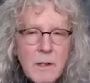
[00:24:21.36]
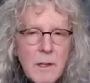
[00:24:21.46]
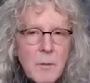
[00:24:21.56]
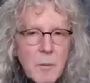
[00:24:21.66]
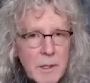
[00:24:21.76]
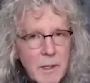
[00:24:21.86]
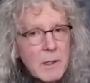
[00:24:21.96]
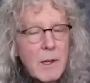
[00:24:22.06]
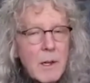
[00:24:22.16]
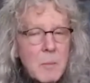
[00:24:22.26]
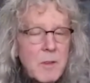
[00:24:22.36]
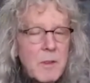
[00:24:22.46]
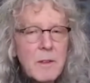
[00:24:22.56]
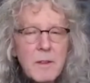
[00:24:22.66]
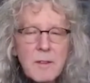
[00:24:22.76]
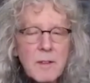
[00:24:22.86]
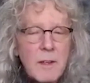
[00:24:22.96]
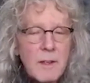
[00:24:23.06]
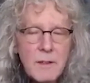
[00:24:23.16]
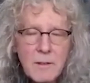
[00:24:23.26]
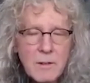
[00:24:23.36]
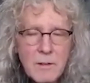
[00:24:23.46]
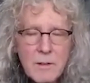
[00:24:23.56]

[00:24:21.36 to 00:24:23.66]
But here comes the sun.